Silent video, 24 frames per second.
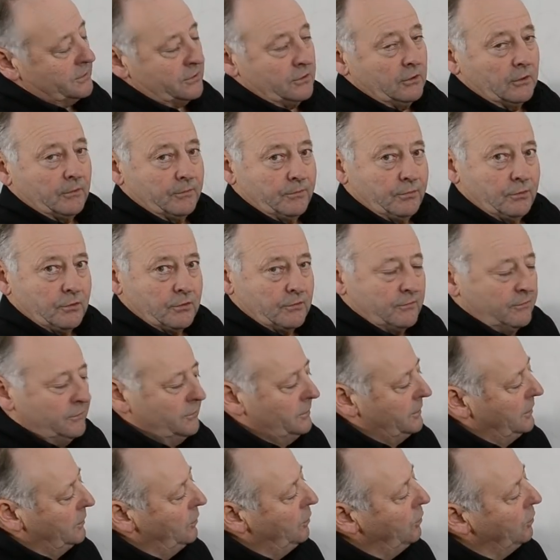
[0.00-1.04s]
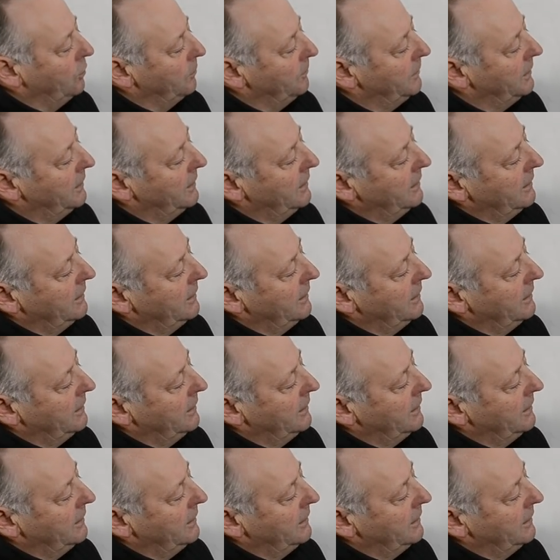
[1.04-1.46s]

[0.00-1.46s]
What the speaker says: not pushed fully home,